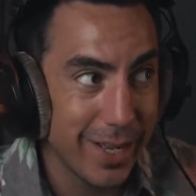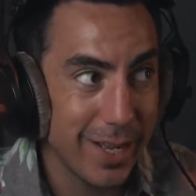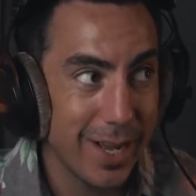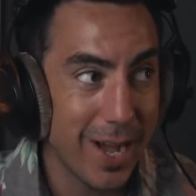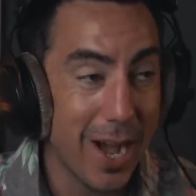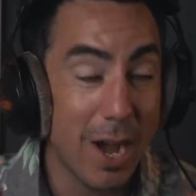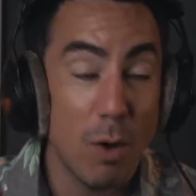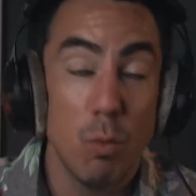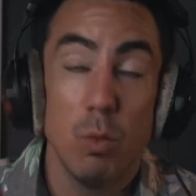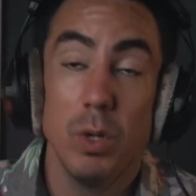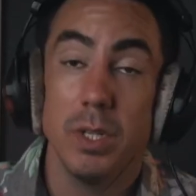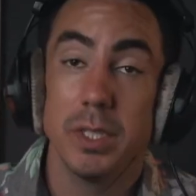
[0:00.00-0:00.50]

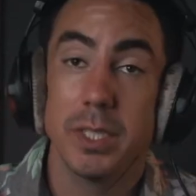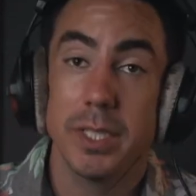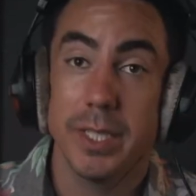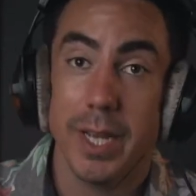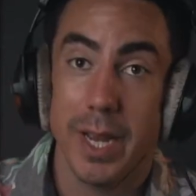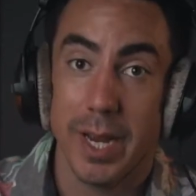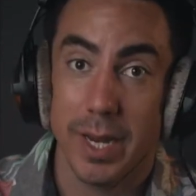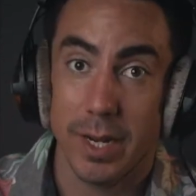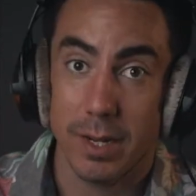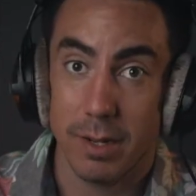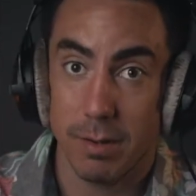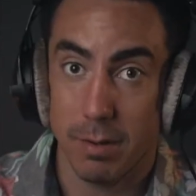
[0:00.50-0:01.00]
I will
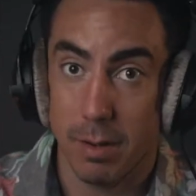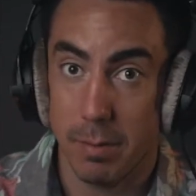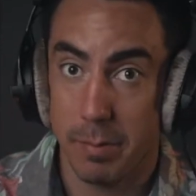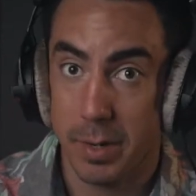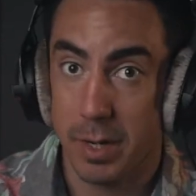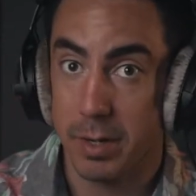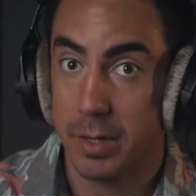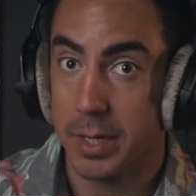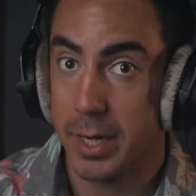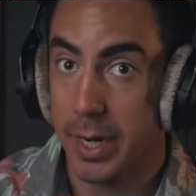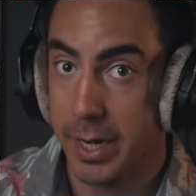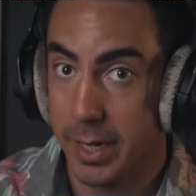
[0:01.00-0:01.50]
say
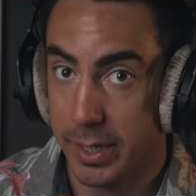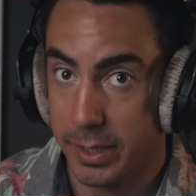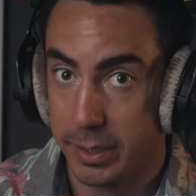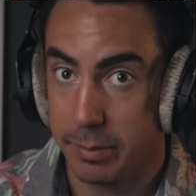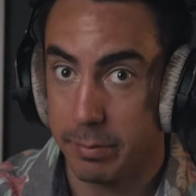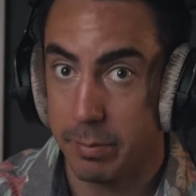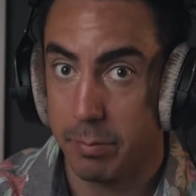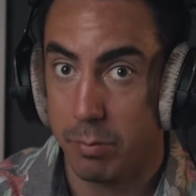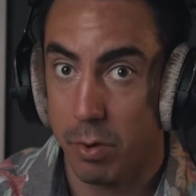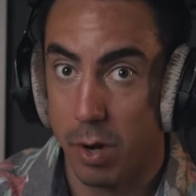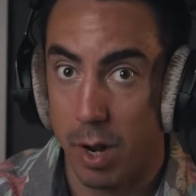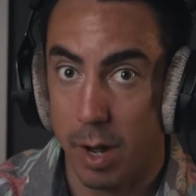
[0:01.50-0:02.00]
America has
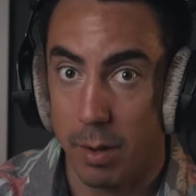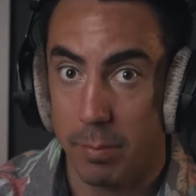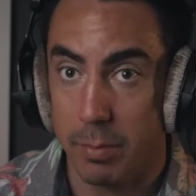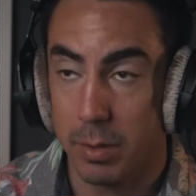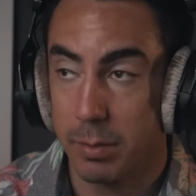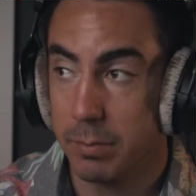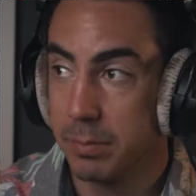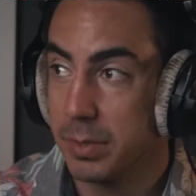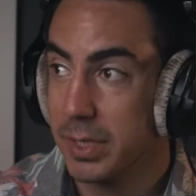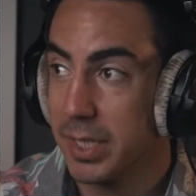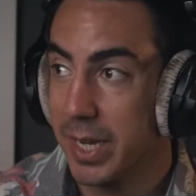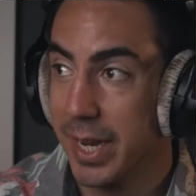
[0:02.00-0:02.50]

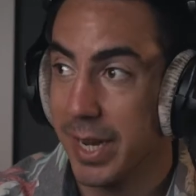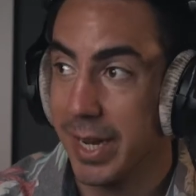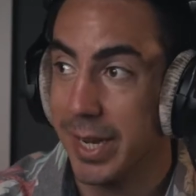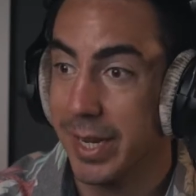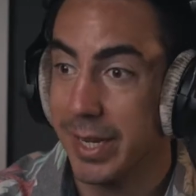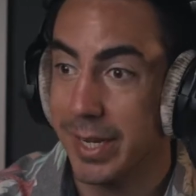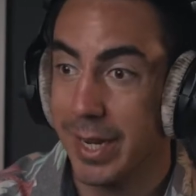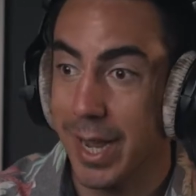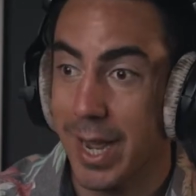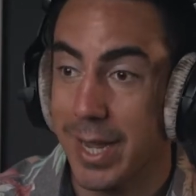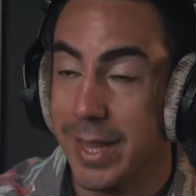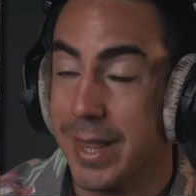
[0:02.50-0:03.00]
problems,
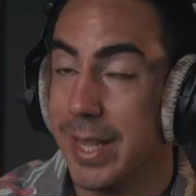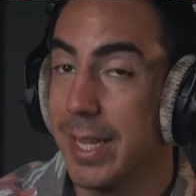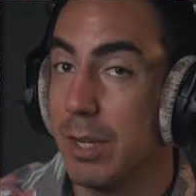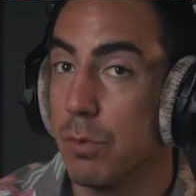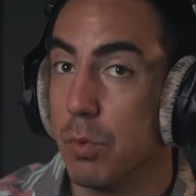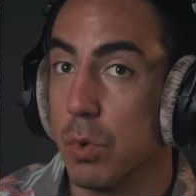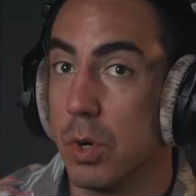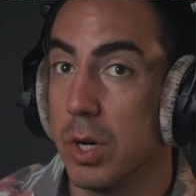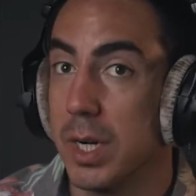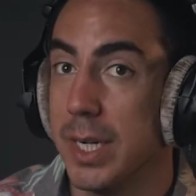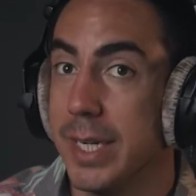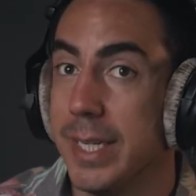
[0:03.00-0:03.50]
and I think
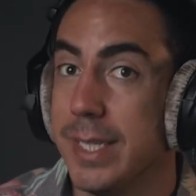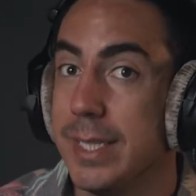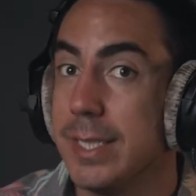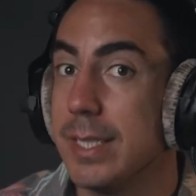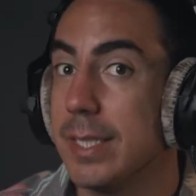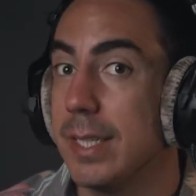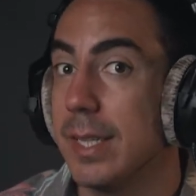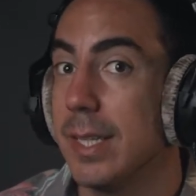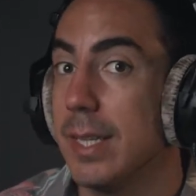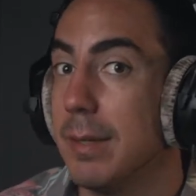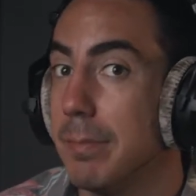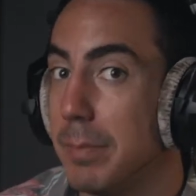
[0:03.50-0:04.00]
we're
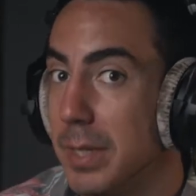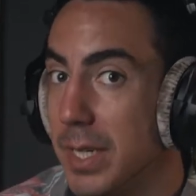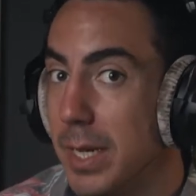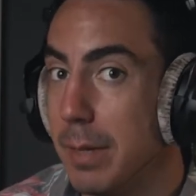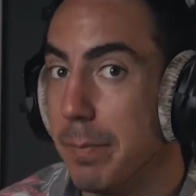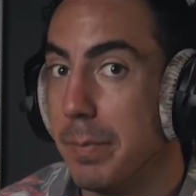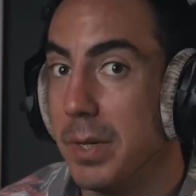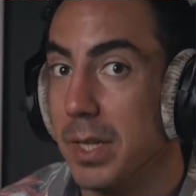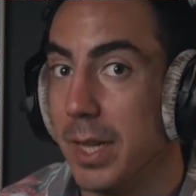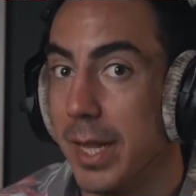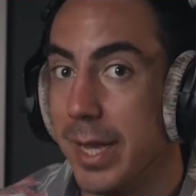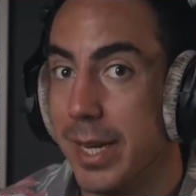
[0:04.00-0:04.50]
easily
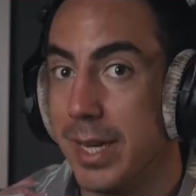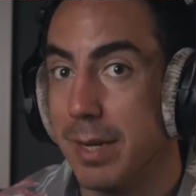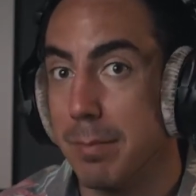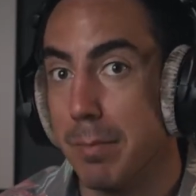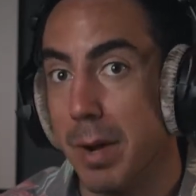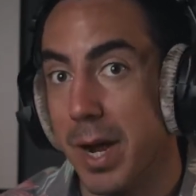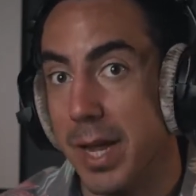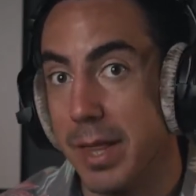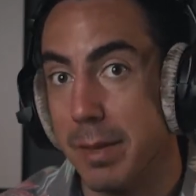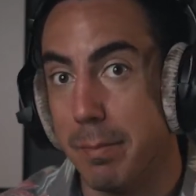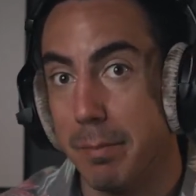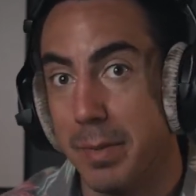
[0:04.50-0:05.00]
manipulated
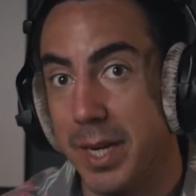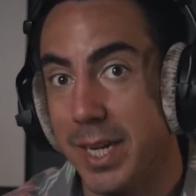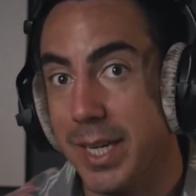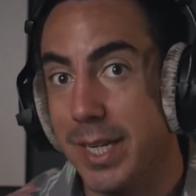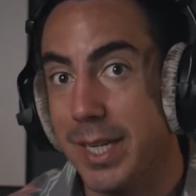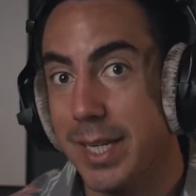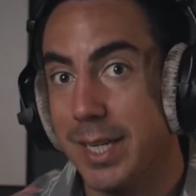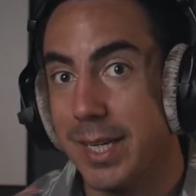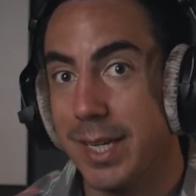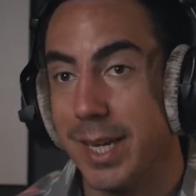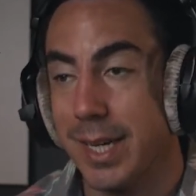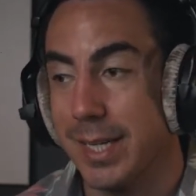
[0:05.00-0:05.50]
by the
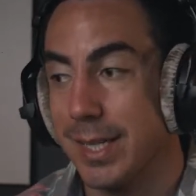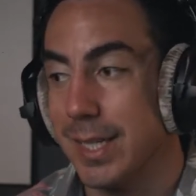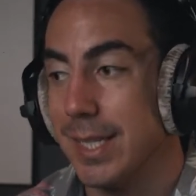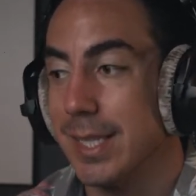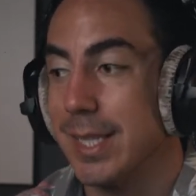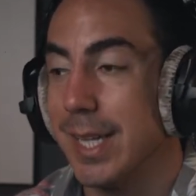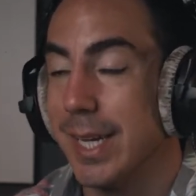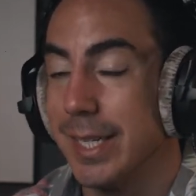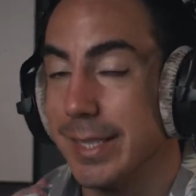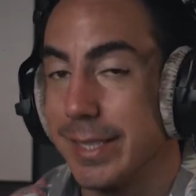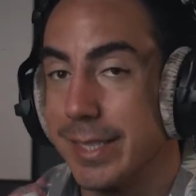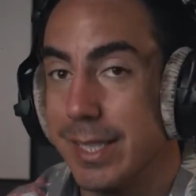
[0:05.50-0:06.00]
media. I think
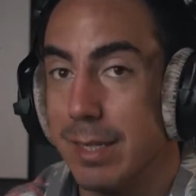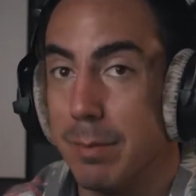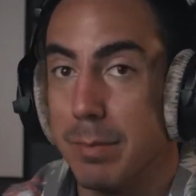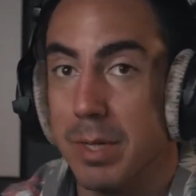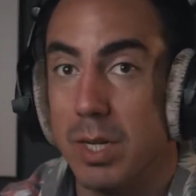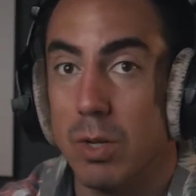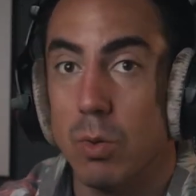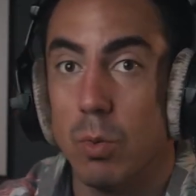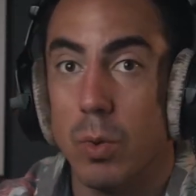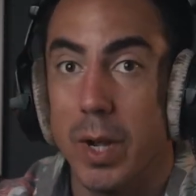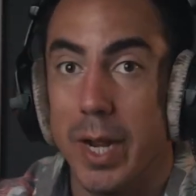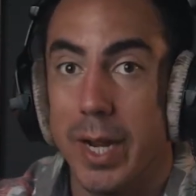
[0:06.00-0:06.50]
that's going to be
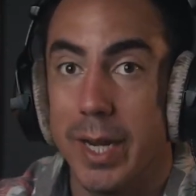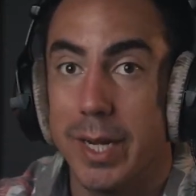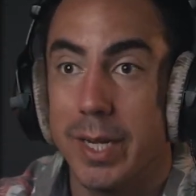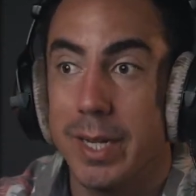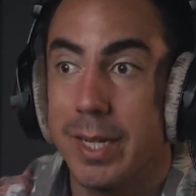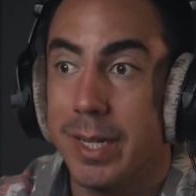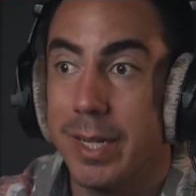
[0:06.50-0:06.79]
a way